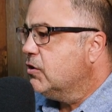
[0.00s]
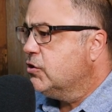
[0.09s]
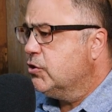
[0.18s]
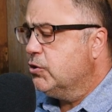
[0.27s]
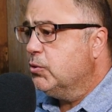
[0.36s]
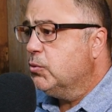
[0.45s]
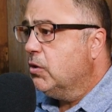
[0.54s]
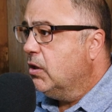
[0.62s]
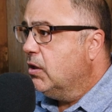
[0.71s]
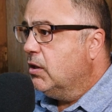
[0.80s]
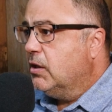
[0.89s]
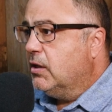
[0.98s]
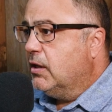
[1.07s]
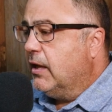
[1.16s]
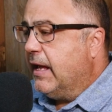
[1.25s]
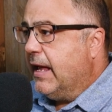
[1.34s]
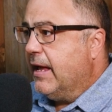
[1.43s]
to
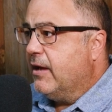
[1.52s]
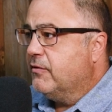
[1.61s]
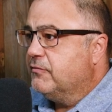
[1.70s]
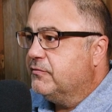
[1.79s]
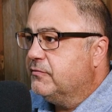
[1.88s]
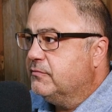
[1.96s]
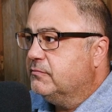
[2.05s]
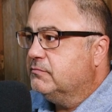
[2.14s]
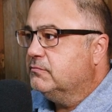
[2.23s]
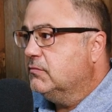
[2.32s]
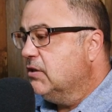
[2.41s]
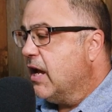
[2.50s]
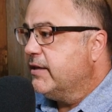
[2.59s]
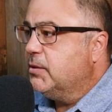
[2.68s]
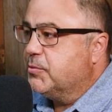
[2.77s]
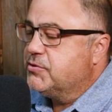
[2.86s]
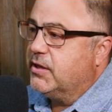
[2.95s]
have ninety
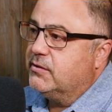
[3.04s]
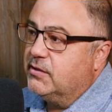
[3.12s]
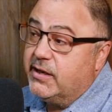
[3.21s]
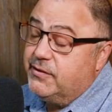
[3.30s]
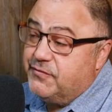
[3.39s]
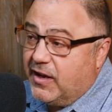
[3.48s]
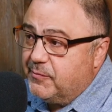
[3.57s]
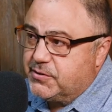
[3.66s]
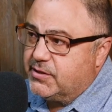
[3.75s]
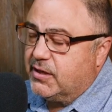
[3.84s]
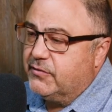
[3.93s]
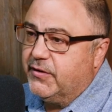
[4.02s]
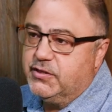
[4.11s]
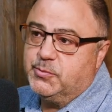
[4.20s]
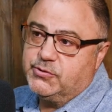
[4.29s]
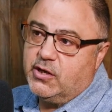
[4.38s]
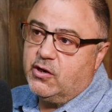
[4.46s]
percent, ninety-five percent of the
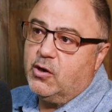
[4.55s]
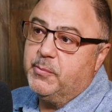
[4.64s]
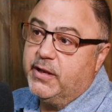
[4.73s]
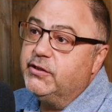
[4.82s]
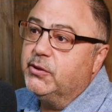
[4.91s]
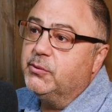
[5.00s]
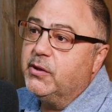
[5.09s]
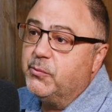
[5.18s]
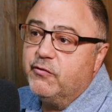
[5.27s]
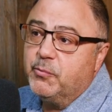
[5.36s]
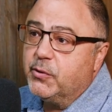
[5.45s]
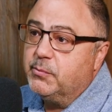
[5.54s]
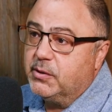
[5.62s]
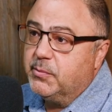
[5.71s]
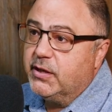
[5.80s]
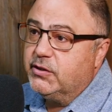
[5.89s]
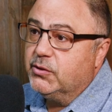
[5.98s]
vegetables on our menu, and we have a pretty big
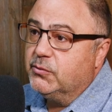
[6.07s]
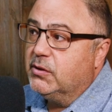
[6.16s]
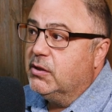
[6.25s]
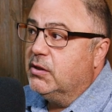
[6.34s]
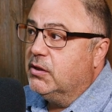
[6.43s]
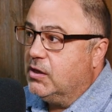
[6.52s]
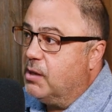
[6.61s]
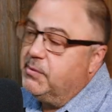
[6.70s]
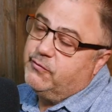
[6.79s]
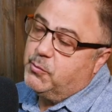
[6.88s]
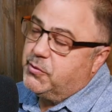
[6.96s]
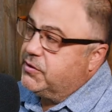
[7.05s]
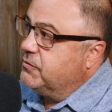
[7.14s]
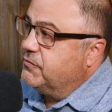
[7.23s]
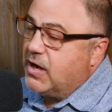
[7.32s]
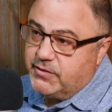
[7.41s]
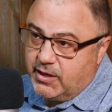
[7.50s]
menu, coming from within
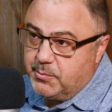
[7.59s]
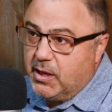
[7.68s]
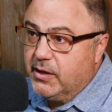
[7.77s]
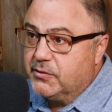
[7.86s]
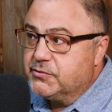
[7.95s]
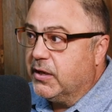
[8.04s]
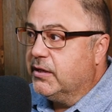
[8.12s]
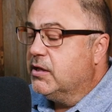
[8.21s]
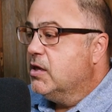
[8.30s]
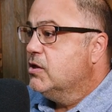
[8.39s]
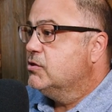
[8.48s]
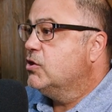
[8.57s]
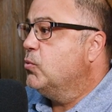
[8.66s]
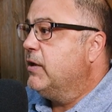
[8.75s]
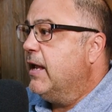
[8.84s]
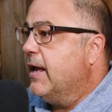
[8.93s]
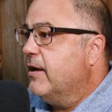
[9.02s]
five to ten miles, right? So
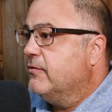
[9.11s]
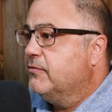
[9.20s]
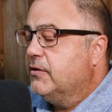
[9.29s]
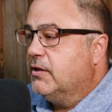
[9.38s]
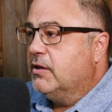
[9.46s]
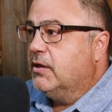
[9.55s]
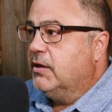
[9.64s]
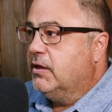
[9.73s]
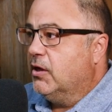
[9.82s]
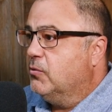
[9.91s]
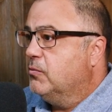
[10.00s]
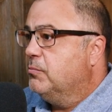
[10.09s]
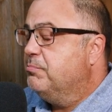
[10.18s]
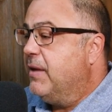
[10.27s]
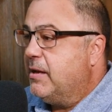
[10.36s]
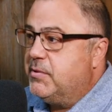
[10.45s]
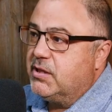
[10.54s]
we have, you know,
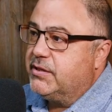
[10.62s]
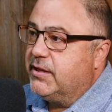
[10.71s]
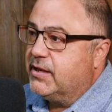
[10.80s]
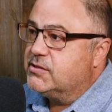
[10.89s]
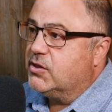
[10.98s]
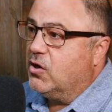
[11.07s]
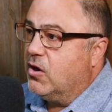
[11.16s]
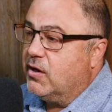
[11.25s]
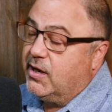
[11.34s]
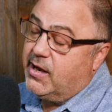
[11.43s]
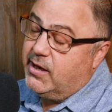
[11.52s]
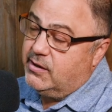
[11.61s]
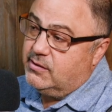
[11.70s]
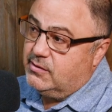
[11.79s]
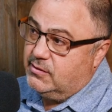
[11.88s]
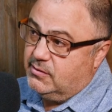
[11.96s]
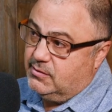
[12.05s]
maybe the things that aren't, and I,
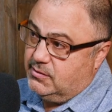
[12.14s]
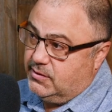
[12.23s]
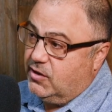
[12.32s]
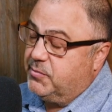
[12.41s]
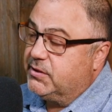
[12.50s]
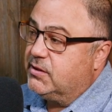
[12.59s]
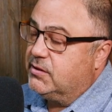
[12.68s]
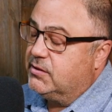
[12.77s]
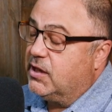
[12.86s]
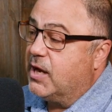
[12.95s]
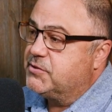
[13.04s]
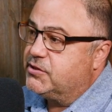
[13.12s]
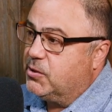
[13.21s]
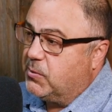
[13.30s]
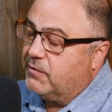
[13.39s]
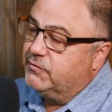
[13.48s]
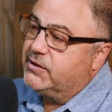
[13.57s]
there have been times this year
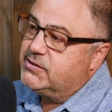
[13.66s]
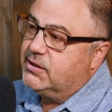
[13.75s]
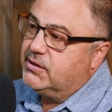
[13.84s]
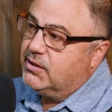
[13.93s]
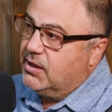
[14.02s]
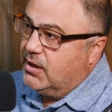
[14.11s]
when I've listed,